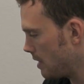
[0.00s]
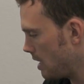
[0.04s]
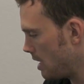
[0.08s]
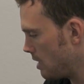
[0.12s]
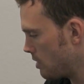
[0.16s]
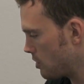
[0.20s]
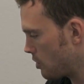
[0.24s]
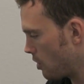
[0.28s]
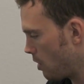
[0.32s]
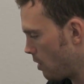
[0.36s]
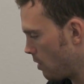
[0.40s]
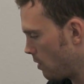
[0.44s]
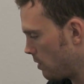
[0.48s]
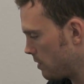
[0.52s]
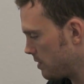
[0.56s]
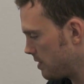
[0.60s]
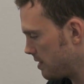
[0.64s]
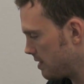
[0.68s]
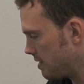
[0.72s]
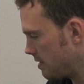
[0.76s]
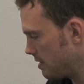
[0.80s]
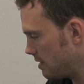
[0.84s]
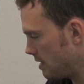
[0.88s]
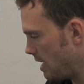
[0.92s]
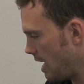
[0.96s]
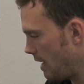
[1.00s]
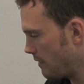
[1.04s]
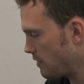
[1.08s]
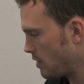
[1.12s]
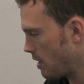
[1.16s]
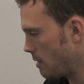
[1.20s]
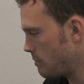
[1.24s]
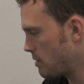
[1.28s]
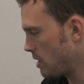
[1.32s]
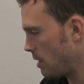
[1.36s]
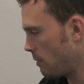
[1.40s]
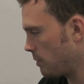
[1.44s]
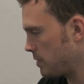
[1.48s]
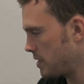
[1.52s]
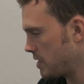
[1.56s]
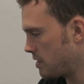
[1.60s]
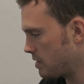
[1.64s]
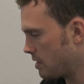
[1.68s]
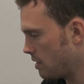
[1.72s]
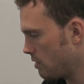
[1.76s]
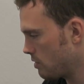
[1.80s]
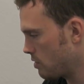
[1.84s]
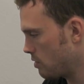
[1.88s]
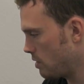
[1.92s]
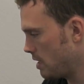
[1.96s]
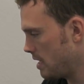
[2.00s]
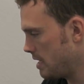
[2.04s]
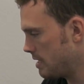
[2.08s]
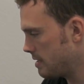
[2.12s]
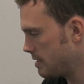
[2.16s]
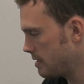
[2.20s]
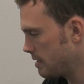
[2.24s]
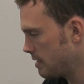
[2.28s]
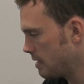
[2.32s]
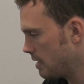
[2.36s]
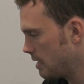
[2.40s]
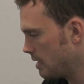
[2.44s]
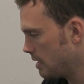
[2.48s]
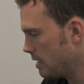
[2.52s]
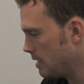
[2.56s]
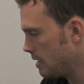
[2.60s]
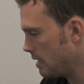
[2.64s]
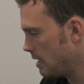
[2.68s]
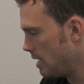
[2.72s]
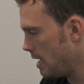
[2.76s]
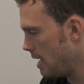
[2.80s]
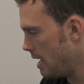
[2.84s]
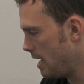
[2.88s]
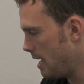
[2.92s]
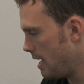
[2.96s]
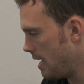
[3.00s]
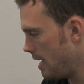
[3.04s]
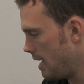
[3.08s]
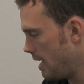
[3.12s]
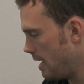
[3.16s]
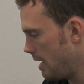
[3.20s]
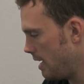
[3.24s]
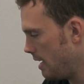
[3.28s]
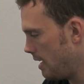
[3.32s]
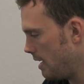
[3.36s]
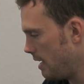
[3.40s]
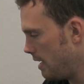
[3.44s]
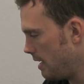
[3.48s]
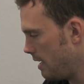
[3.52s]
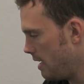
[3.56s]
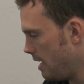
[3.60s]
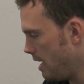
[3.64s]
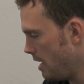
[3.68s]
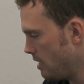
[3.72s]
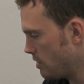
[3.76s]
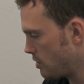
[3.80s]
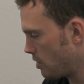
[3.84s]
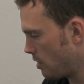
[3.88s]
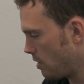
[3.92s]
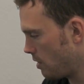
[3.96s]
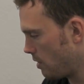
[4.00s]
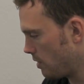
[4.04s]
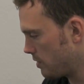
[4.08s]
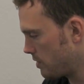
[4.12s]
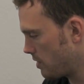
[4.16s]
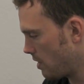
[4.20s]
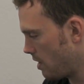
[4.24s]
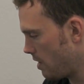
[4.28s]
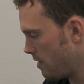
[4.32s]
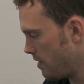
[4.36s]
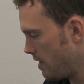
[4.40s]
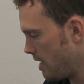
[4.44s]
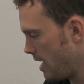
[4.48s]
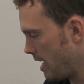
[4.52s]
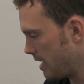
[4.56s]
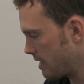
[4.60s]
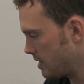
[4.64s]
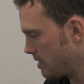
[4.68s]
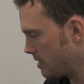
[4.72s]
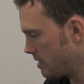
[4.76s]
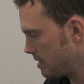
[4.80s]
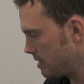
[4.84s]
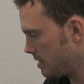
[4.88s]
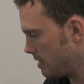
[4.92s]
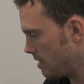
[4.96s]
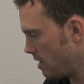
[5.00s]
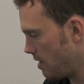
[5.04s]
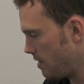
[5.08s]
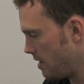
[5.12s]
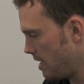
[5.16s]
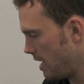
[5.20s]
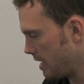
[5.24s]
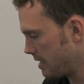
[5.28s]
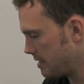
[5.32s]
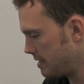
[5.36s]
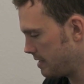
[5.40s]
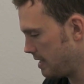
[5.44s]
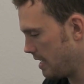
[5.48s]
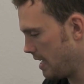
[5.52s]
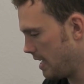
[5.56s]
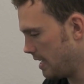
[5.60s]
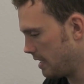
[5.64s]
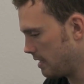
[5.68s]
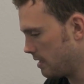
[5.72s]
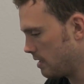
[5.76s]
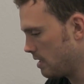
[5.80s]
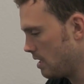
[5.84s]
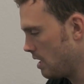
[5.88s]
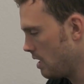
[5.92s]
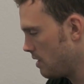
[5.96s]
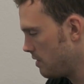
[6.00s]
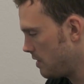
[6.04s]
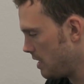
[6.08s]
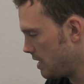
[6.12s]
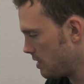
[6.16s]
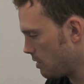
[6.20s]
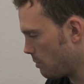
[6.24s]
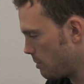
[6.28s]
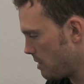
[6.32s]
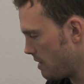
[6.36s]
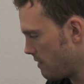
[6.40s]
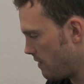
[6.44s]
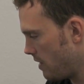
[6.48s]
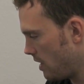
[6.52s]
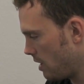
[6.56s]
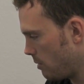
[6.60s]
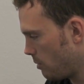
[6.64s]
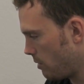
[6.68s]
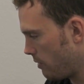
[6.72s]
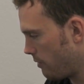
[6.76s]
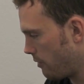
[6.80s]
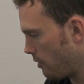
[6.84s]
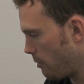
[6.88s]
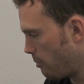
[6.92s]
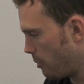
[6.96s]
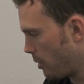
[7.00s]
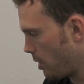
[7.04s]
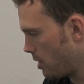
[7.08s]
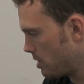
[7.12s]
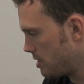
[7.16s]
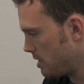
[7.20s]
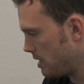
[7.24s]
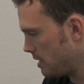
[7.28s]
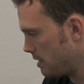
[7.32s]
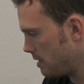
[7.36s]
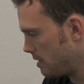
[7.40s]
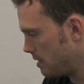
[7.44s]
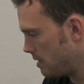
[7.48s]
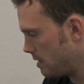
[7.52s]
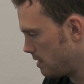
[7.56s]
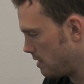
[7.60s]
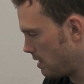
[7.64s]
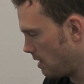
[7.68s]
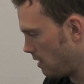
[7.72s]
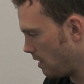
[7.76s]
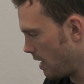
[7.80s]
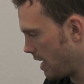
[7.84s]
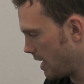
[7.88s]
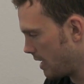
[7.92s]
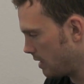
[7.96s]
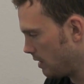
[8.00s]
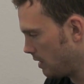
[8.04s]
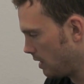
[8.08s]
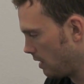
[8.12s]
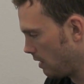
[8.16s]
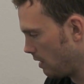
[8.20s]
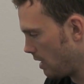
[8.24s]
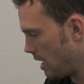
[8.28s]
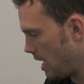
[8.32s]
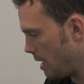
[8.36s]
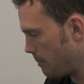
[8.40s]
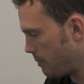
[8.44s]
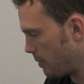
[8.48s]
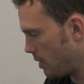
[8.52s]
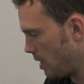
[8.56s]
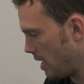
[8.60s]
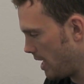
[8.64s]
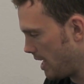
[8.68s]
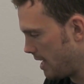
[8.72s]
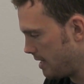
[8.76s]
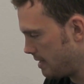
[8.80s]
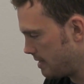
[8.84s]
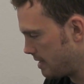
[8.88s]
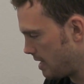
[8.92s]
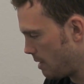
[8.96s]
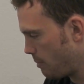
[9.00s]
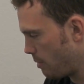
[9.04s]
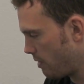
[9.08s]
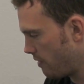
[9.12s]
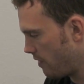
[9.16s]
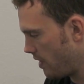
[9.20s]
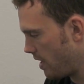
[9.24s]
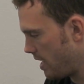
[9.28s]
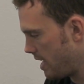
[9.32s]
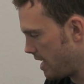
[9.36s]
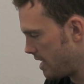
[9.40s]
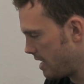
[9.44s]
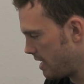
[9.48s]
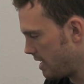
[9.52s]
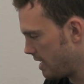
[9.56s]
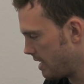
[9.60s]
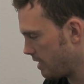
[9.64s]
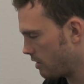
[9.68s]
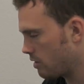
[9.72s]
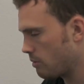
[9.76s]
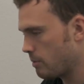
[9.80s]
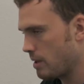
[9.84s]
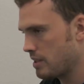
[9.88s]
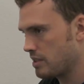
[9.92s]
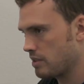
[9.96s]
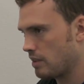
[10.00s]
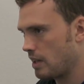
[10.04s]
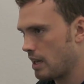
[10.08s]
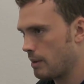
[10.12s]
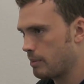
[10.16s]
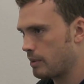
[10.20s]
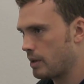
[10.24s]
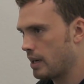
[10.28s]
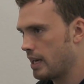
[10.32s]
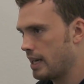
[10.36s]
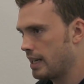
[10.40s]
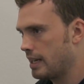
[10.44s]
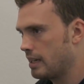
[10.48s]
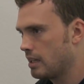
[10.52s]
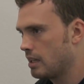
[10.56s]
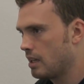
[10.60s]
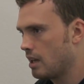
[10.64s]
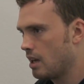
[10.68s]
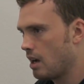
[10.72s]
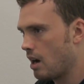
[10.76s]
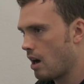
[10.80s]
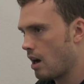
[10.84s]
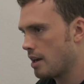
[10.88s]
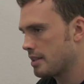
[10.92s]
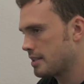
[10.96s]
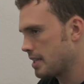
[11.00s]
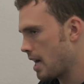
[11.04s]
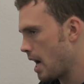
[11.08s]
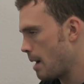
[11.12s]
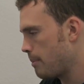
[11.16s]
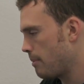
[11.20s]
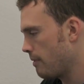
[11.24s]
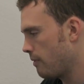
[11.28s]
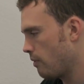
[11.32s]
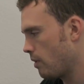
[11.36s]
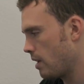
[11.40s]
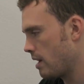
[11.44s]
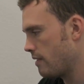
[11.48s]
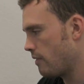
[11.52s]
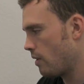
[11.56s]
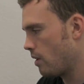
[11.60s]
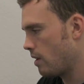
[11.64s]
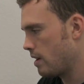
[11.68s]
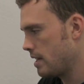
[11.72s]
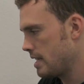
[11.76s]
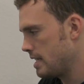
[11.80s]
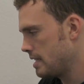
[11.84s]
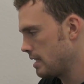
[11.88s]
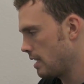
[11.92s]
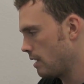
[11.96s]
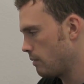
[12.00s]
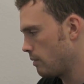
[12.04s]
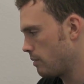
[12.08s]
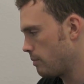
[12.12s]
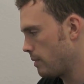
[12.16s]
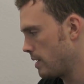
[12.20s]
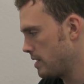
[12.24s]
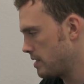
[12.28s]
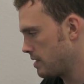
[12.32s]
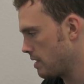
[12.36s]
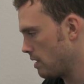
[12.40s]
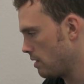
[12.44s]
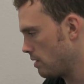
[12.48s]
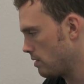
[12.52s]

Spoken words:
Internals, after I'm done with the skill trees, internals are the next thing. These will be available for purchase. They're like little upgrades. They provide an incremental upgrade on top of what I've already done with my